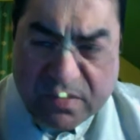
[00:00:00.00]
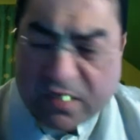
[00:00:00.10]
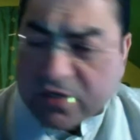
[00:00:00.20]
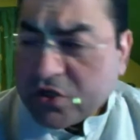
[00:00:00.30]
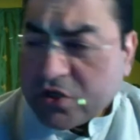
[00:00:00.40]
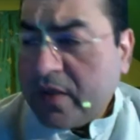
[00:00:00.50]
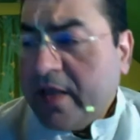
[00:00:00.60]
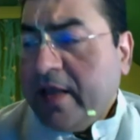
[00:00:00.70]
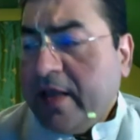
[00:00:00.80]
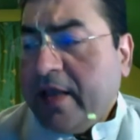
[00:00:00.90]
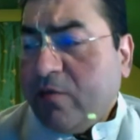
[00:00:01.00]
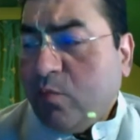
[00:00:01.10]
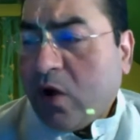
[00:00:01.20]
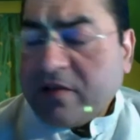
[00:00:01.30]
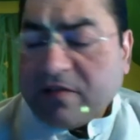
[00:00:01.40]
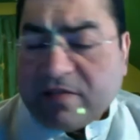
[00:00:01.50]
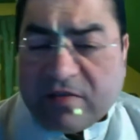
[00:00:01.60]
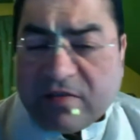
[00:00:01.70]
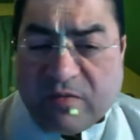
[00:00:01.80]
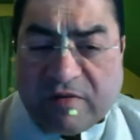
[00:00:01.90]
So, what is this
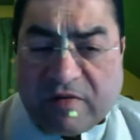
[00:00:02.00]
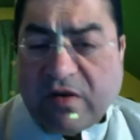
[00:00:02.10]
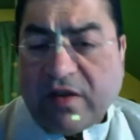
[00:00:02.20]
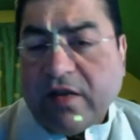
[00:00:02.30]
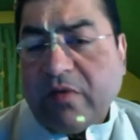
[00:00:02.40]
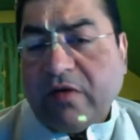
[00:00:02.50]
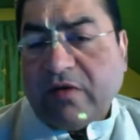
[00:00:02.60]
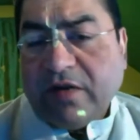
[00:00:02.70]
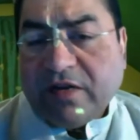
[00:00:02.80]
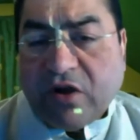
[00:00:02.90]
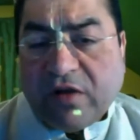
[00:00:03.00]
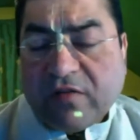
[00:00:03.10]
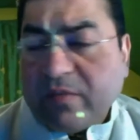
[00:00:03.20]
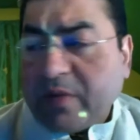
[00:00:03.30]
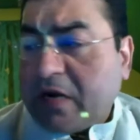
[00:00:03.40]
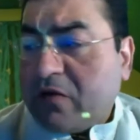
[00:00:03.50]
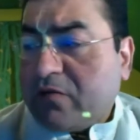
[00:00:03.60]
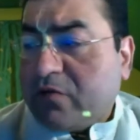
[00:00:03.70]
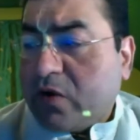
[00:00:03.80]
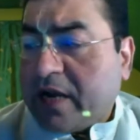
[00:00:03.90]
verse talking about? It talks about
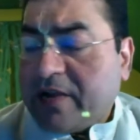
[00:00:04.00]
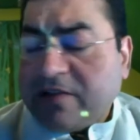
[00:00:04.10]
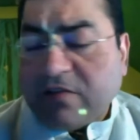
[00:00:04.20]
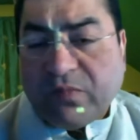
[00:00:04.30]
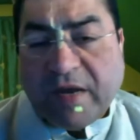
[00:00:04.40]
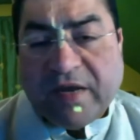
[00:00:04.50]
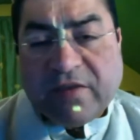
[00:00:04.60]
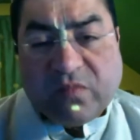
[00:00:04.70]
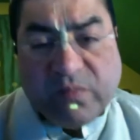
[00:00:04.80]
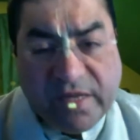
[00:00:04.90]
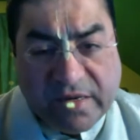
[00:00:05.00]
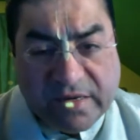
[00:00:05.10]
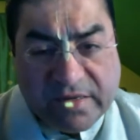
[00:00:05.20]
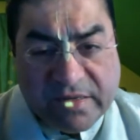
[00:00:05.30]
4 kinds of pious men.